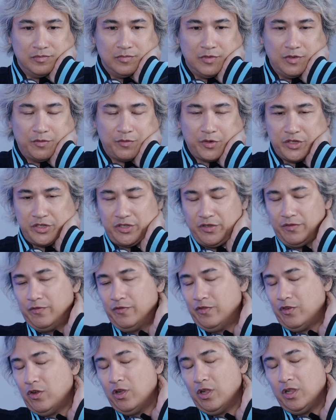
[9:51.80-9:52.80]
First
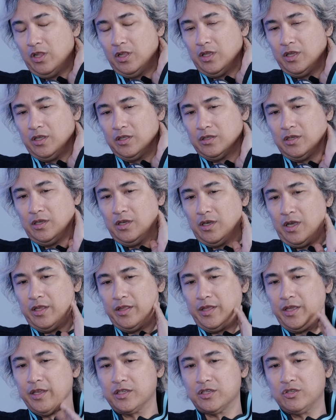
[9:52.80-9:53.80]
of all, I
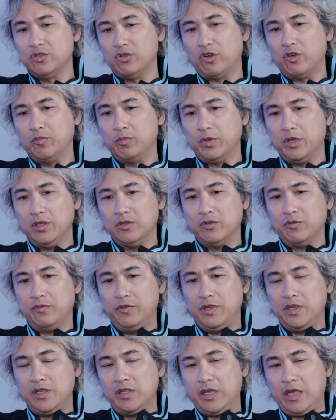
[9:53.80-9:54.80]
think it's normal to
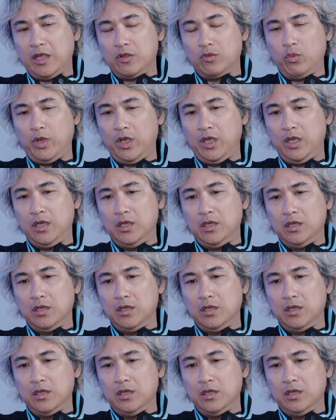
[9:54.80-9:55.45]
feel that way,